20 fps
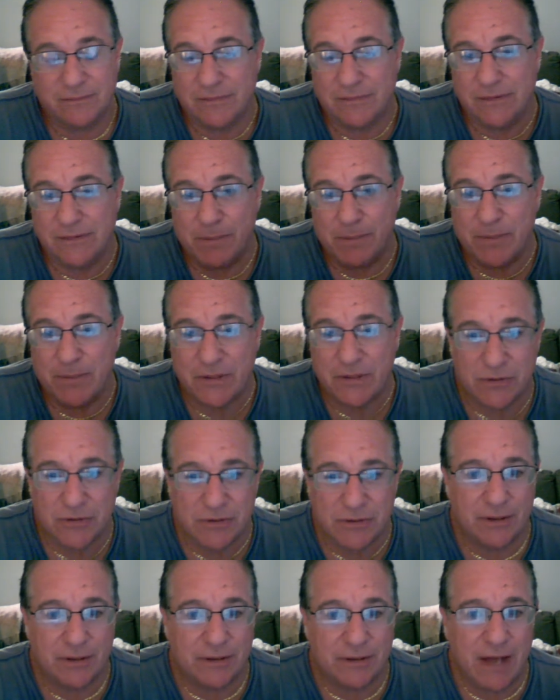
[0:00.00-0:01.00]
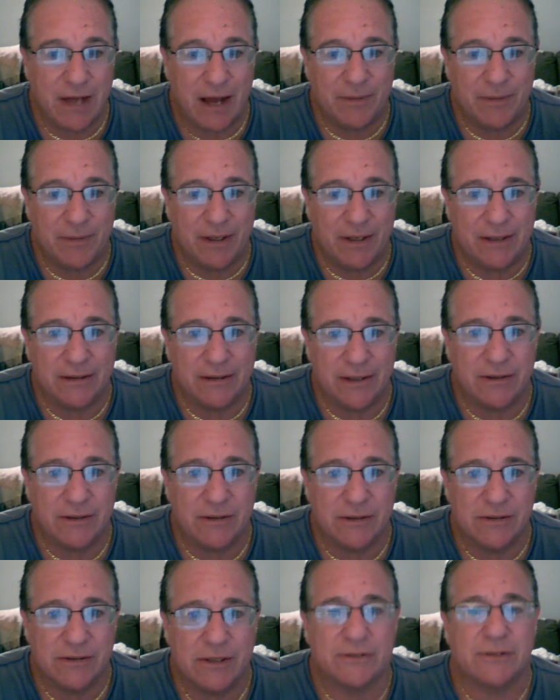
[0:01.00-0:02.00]
The pitcher's going to dominate the
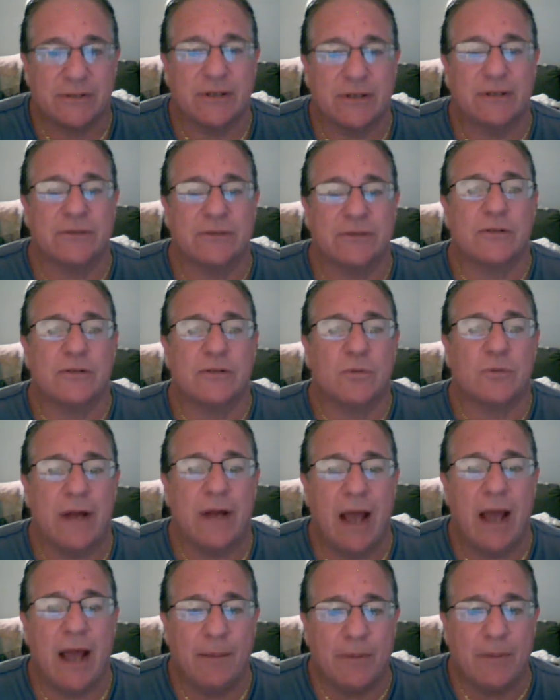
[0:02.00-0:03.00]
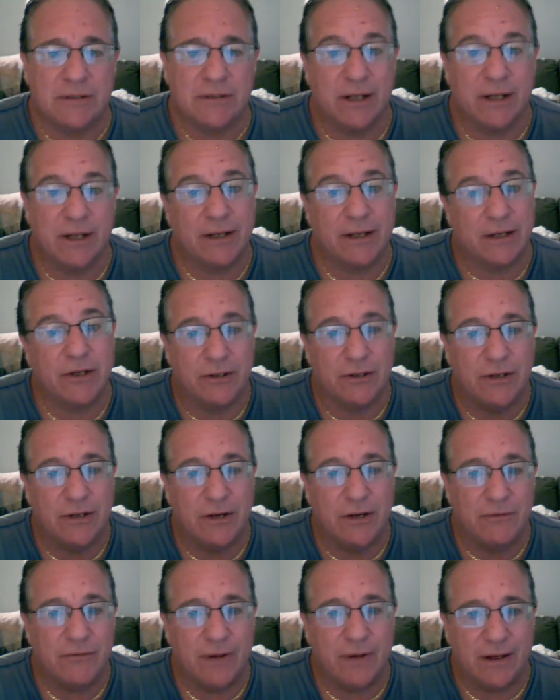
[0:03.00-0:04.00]
hitters. It's just what happens, like a good
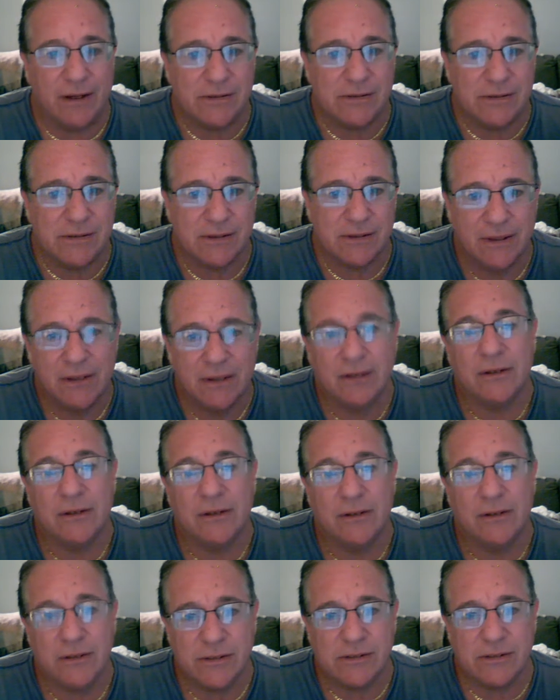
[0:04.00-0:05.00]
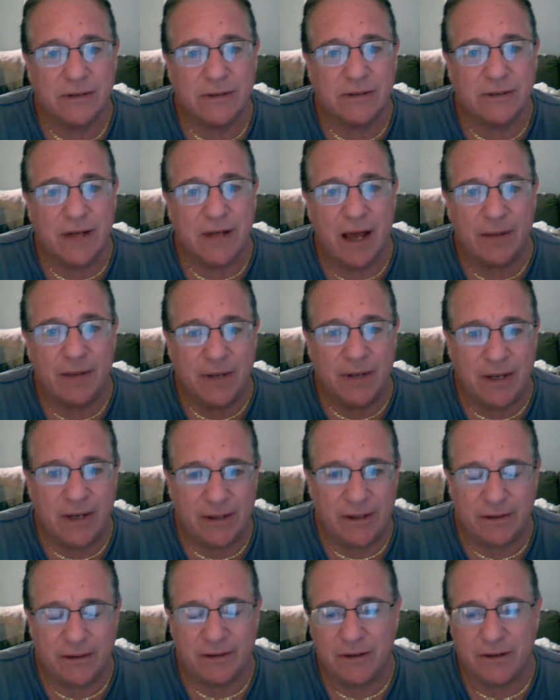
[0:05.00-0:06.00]
defense. Houston
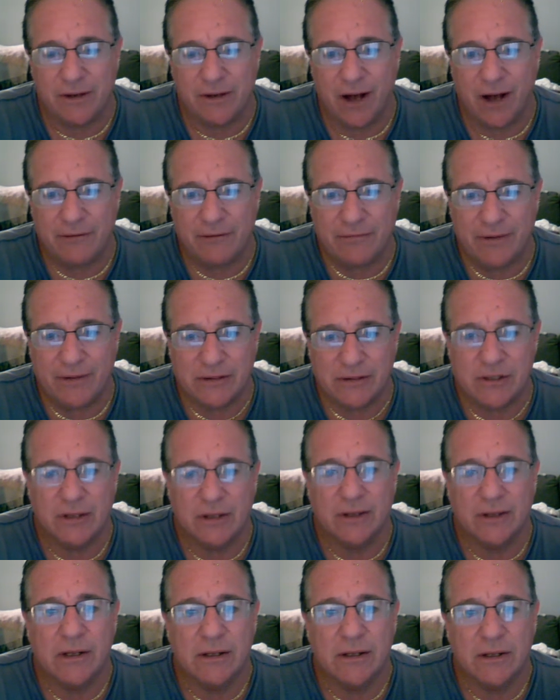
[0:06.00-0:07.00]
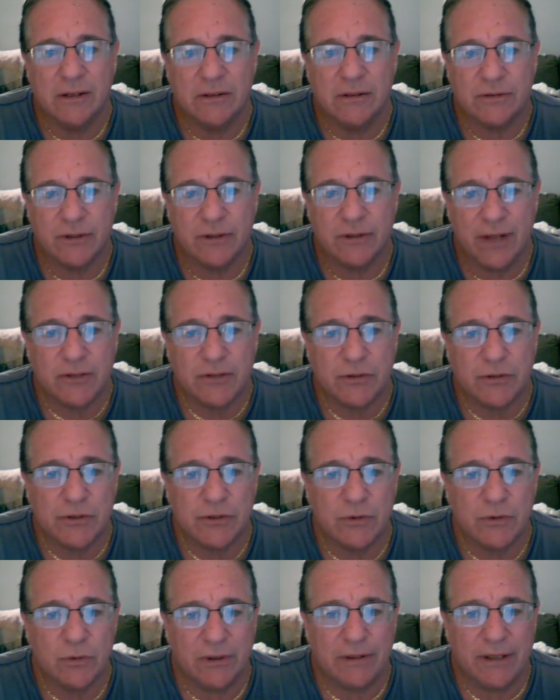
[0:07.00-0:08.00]
dominating a good offense. So that's what
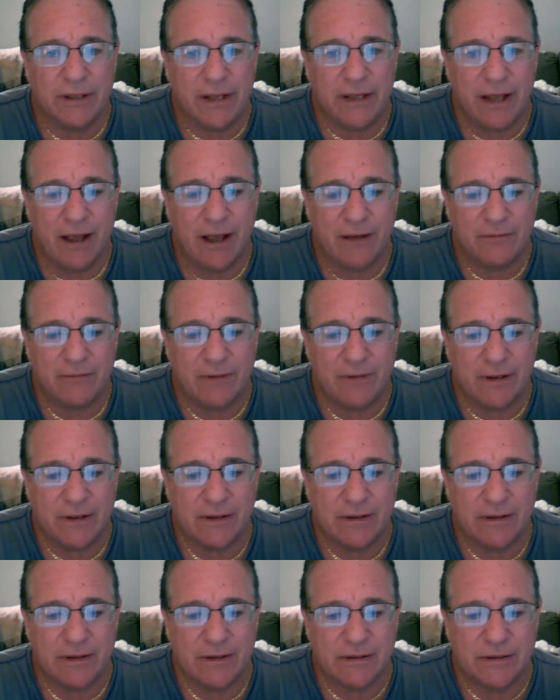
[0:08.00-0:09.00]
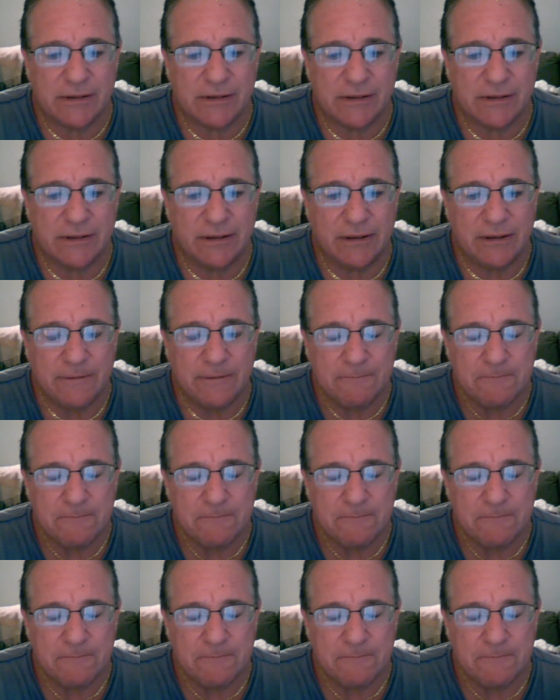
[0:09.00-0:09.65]
you really have here is you